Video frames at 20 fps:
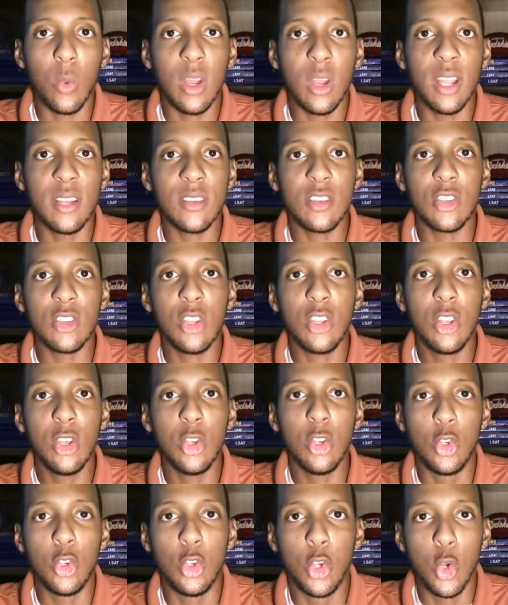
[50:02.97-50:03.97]
ones
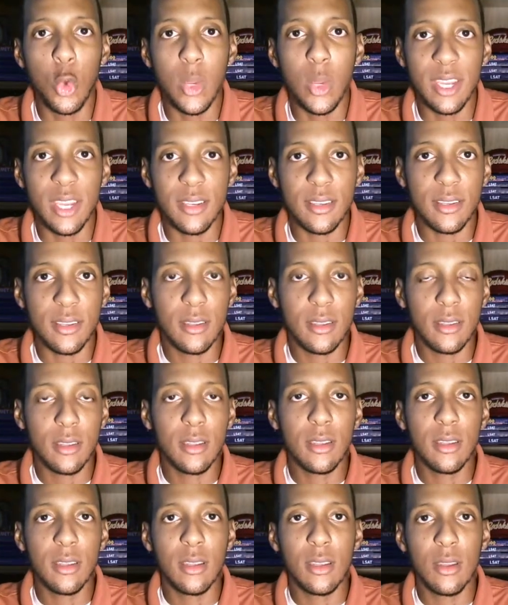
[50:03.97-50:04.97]
do it
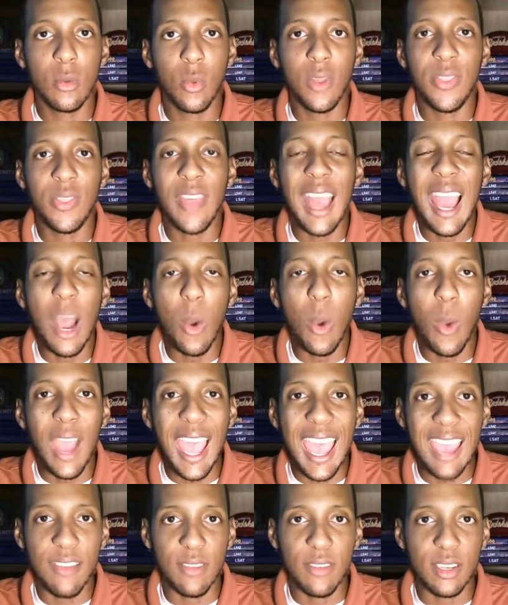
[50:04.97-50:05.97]
without
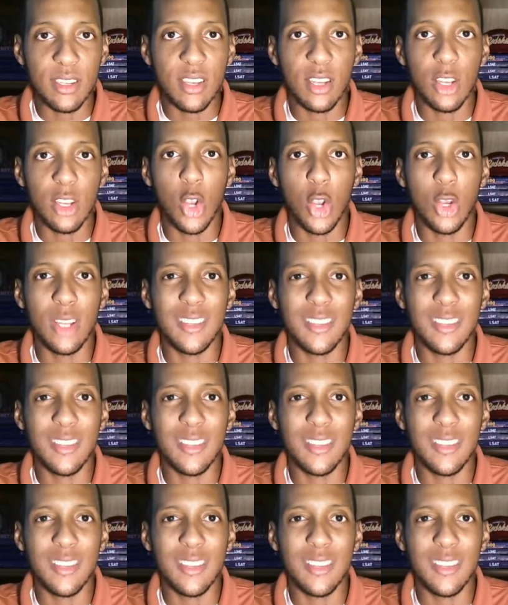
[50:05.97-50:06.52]
having to learn.